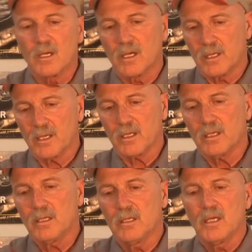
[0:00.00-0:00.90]

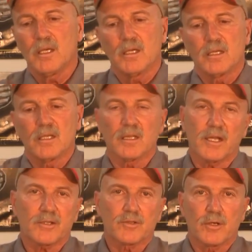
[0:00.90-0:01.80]
Again, the
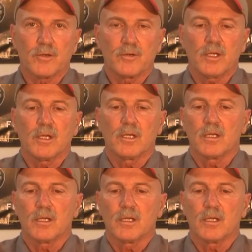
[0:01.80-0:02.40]
electrode